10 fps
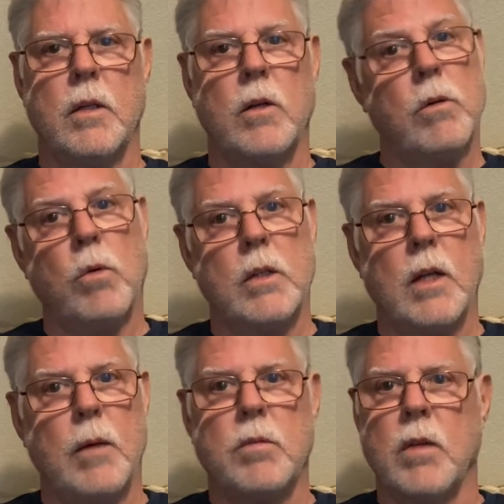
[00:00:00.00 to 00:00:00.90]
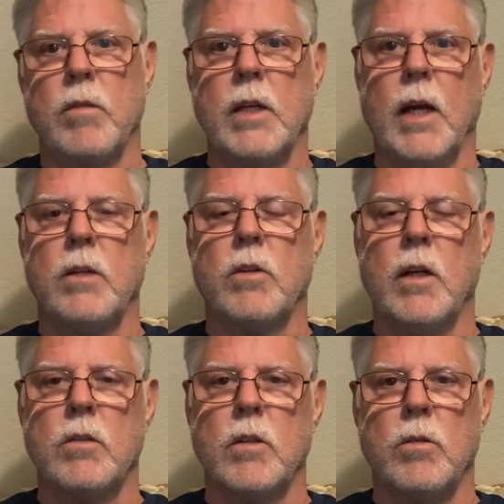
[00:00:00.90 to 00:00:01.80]
you know, one time 78
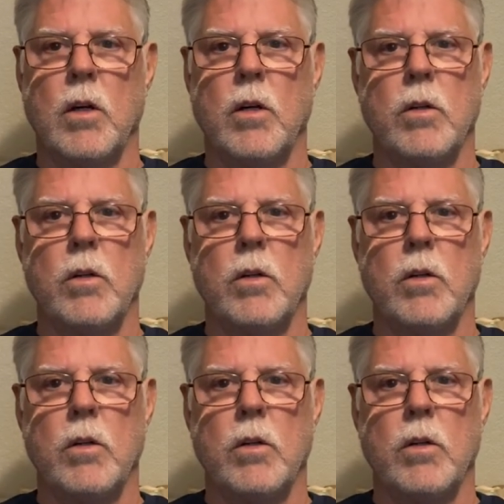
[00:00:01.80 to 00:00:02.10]
trades in a row,